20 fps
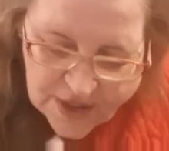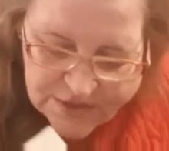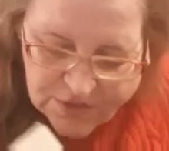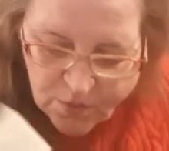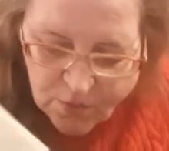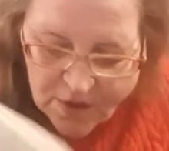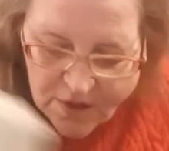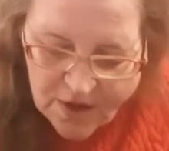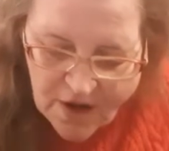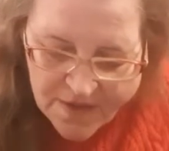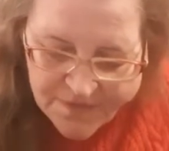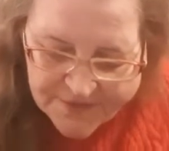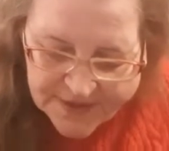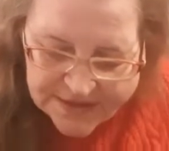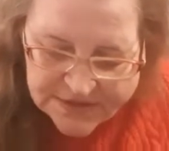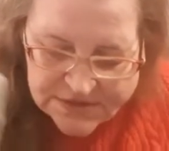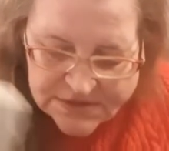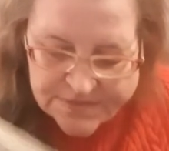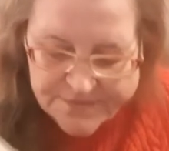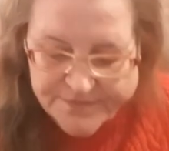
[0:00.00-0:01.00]
to work on
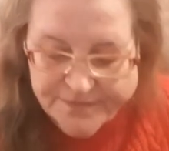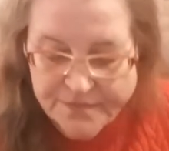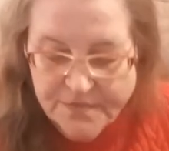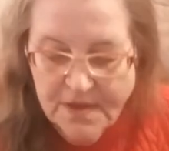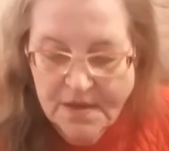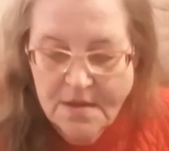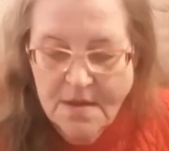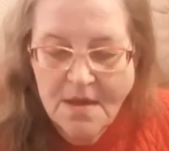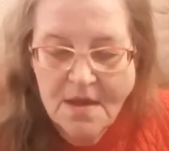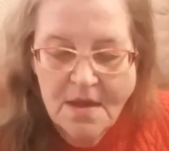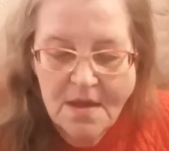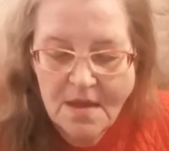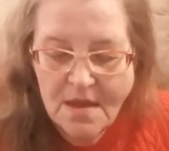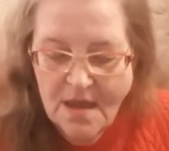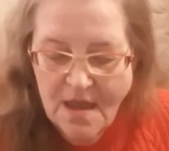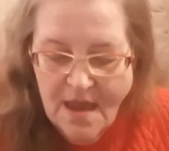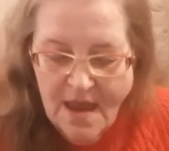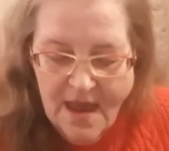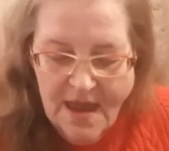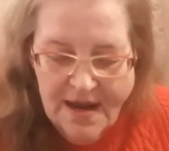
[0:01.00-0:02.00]
this.
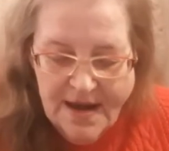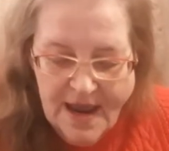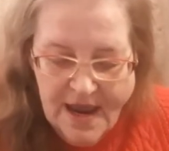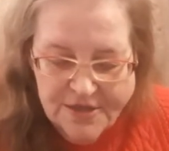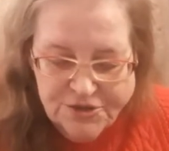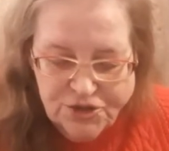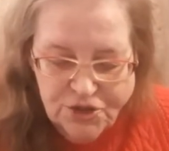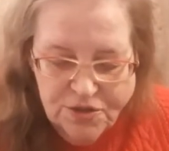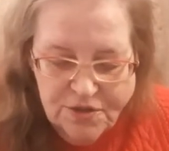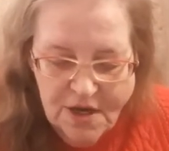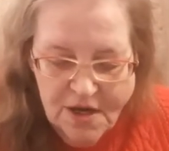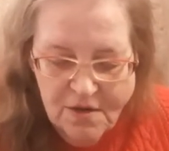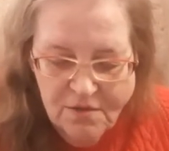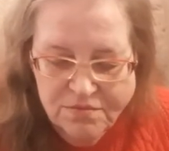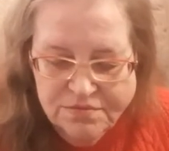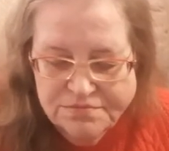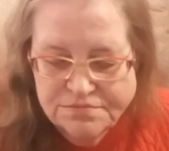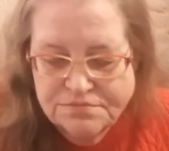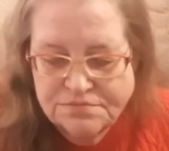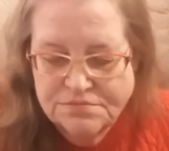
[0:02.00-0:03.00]
And as you know,
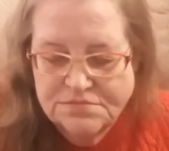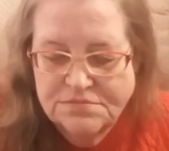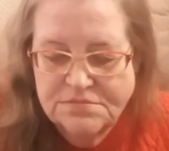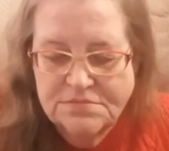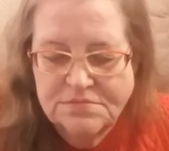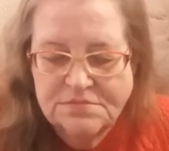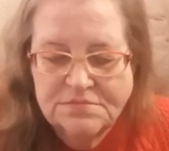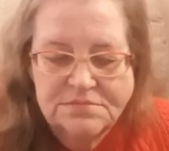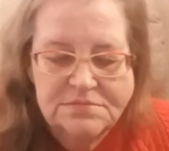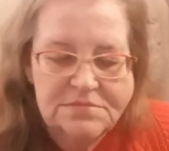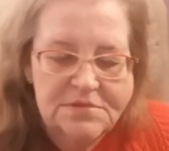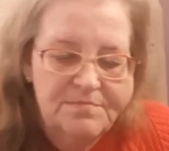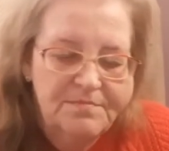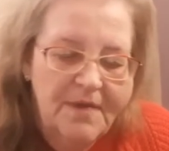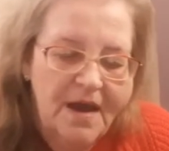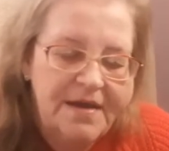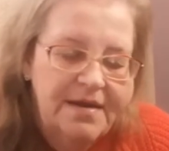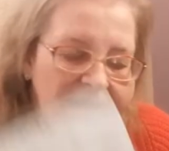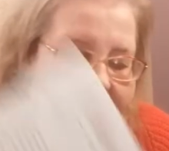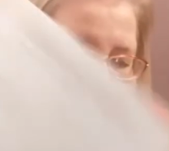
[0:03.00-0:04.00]

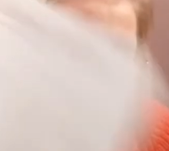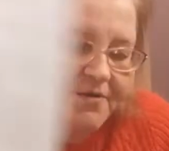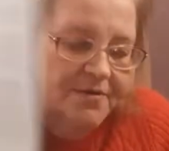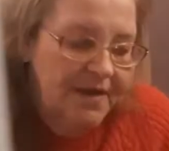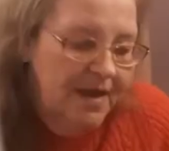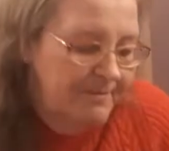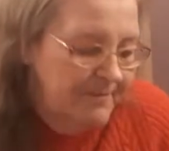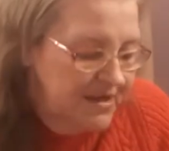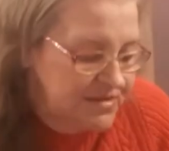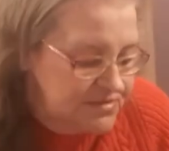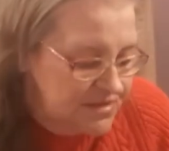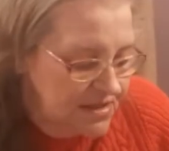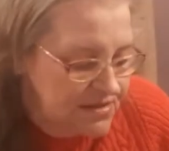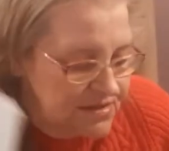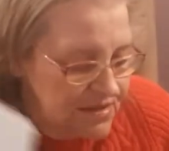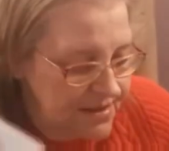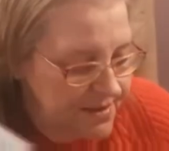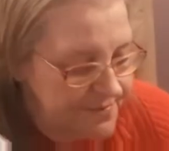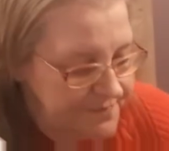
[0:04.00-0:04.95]
my other nemesis